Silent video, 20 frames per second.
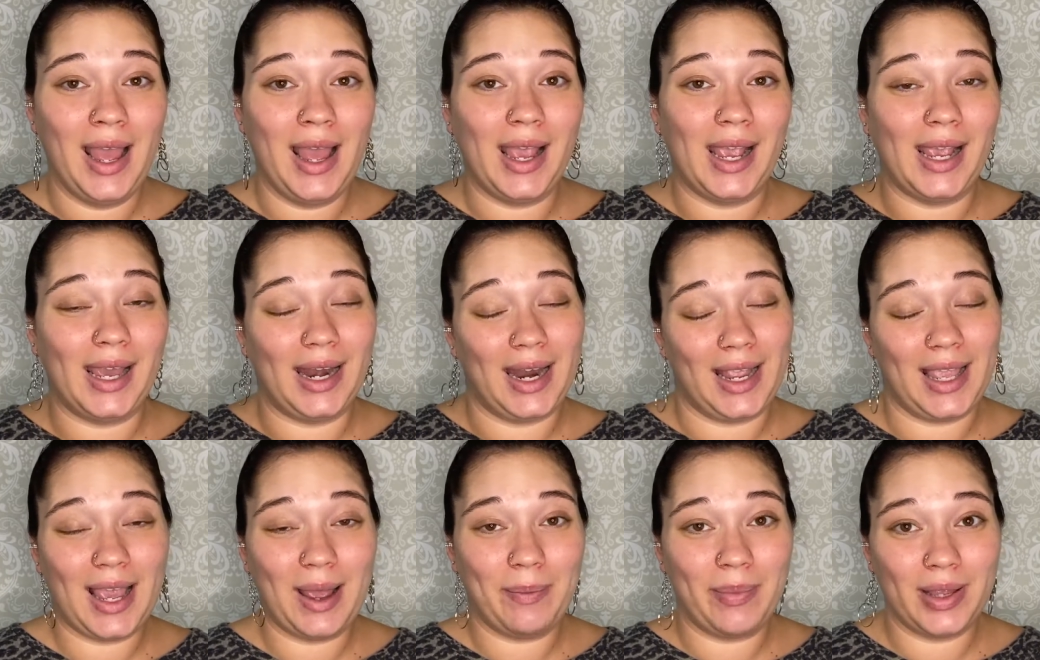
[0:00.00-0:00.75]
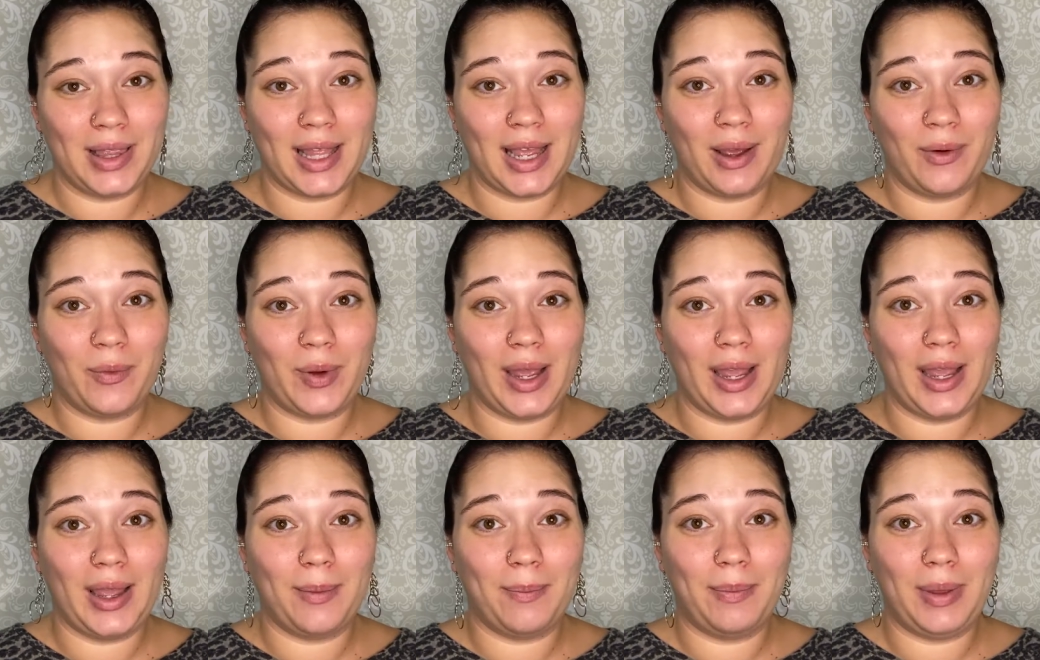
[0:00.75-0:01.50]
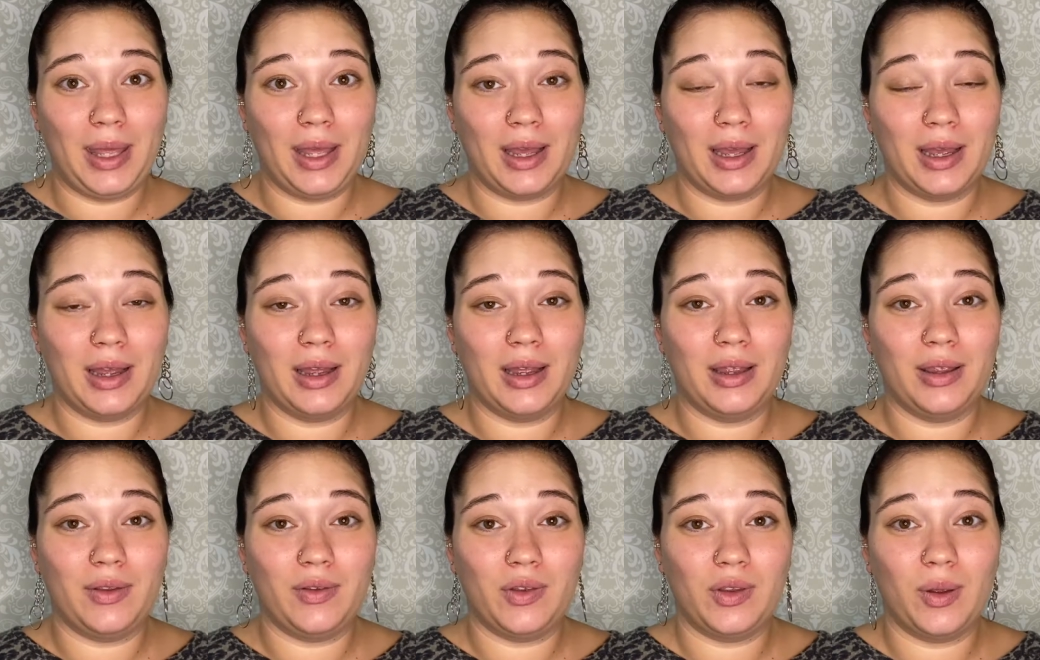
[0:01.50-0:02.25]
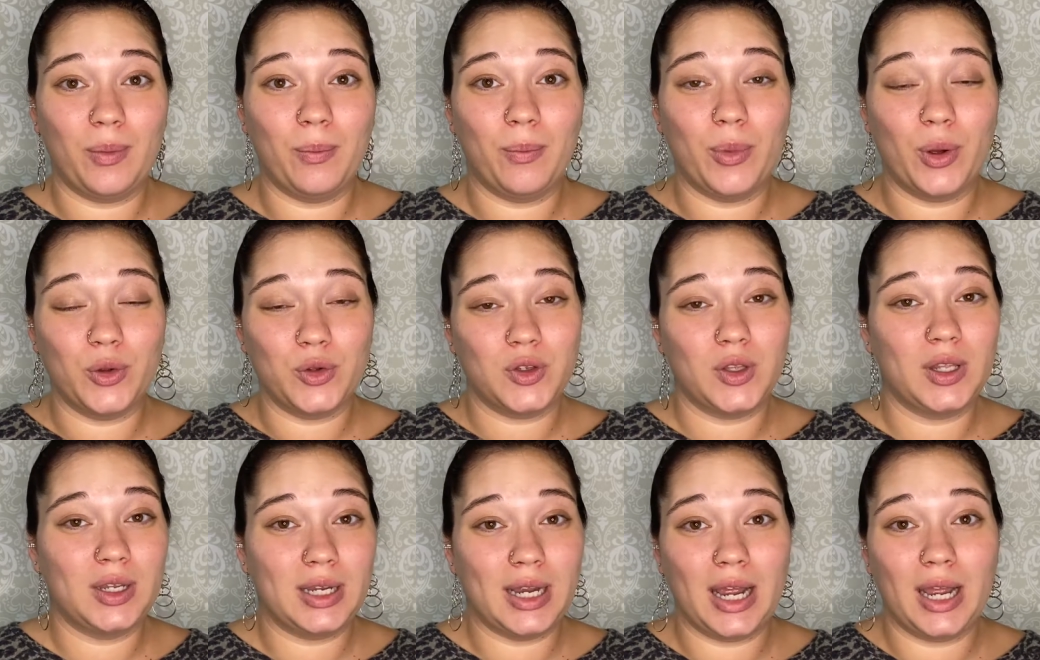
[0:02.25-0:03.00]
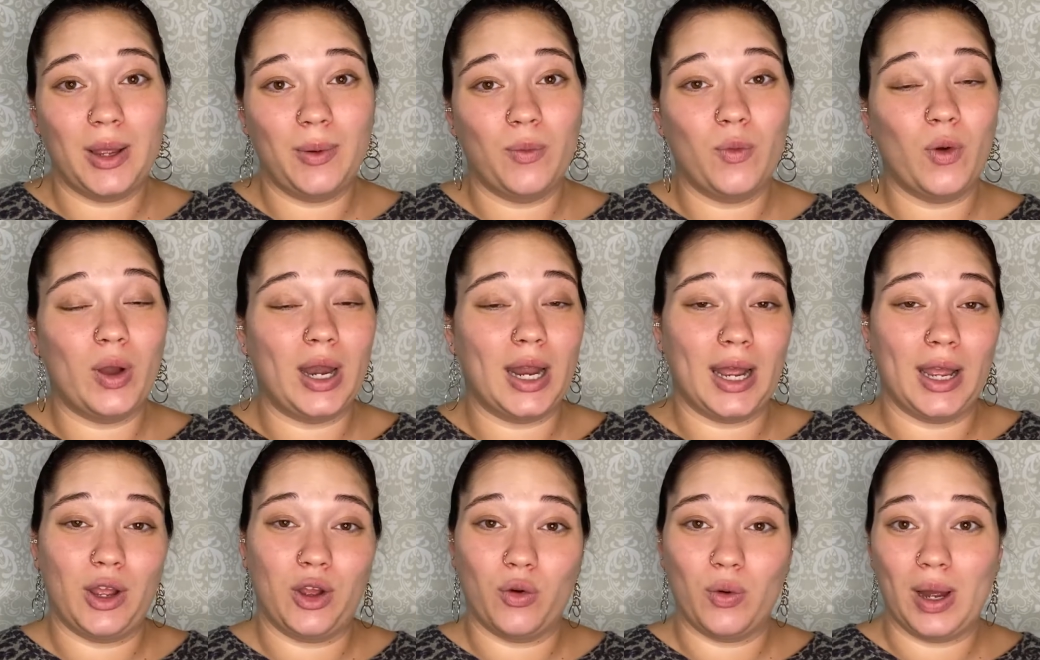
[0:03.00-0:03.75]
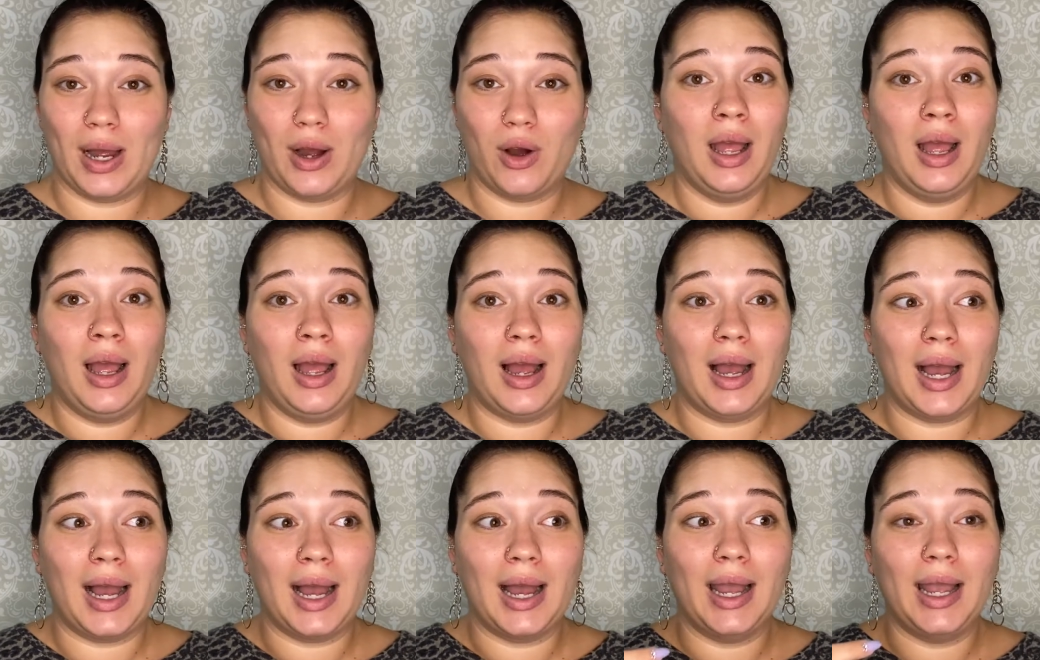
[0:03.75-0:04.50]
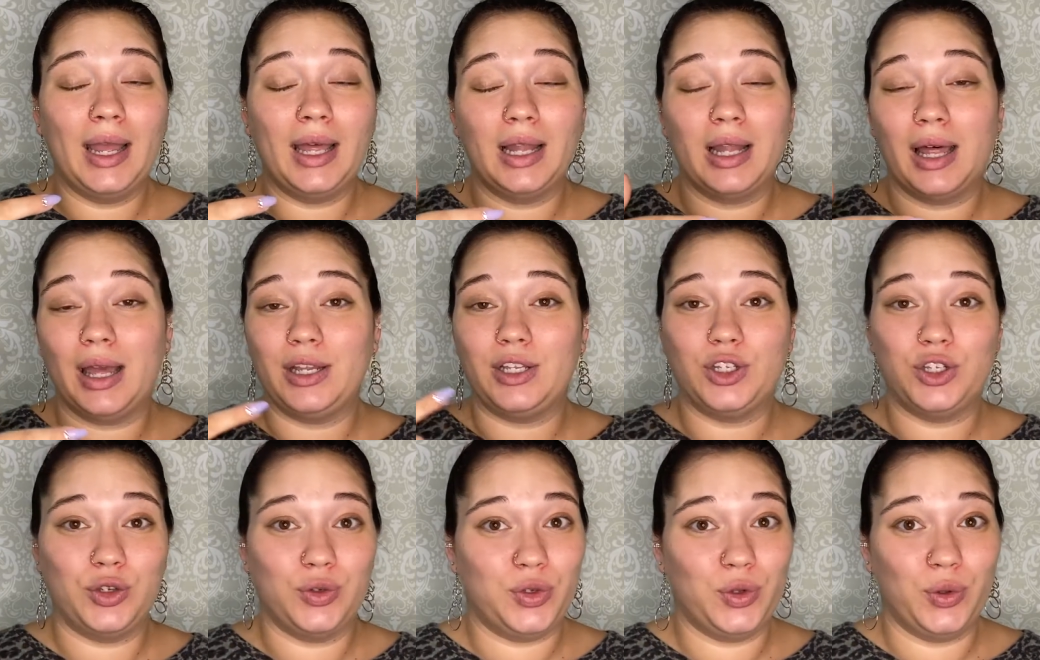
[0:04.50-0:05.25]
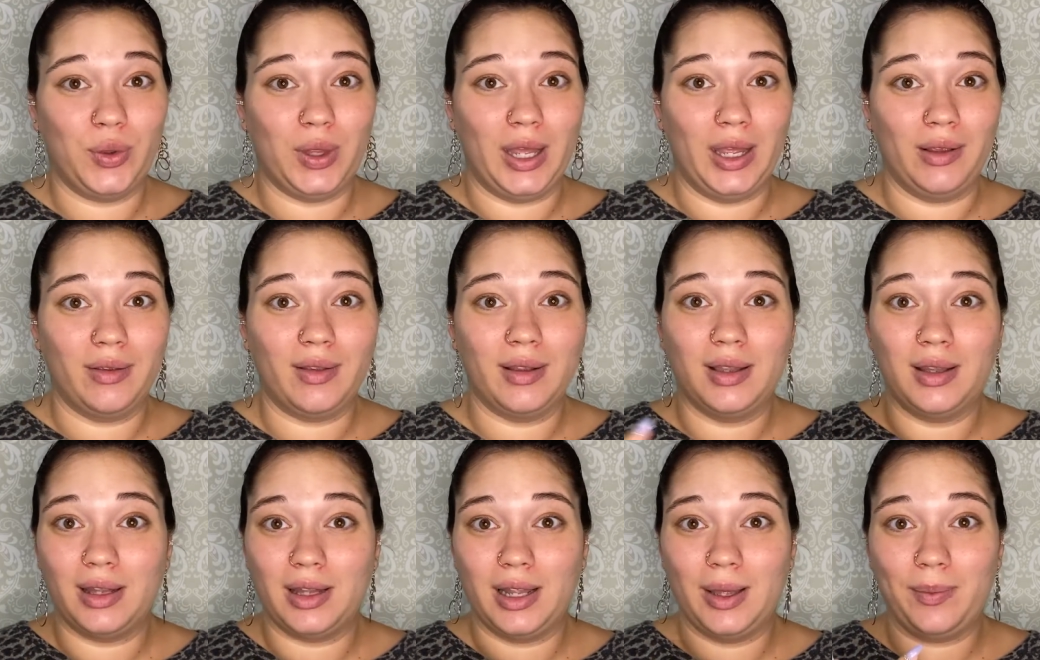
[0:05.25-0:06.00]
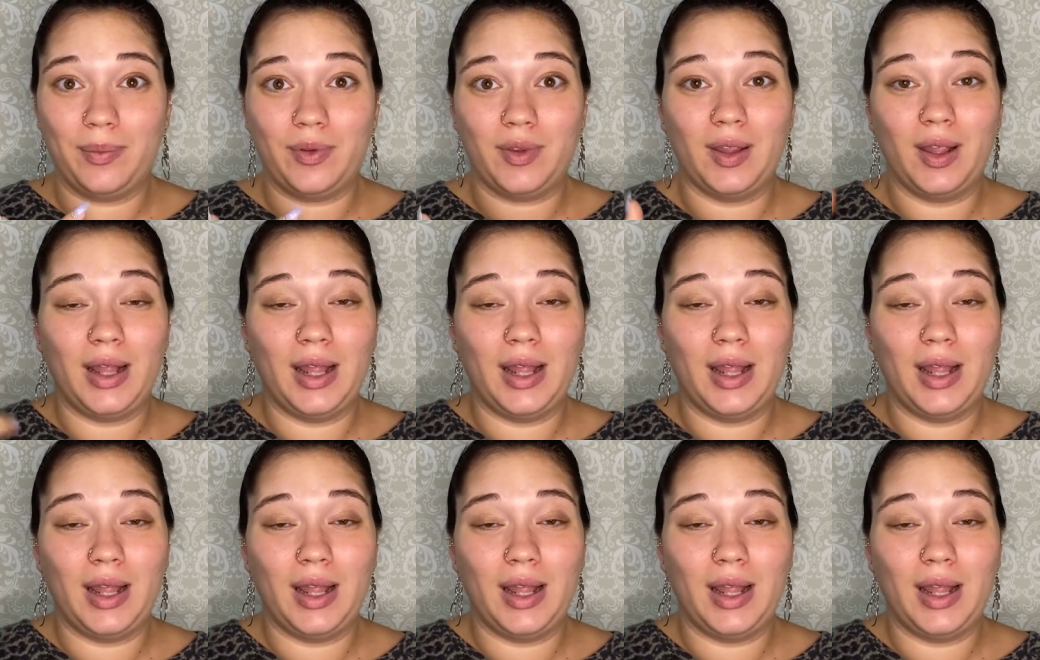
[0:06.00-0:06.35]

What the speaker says: and I kept it that way because most of the time when I go out, I like to do 2 things: lips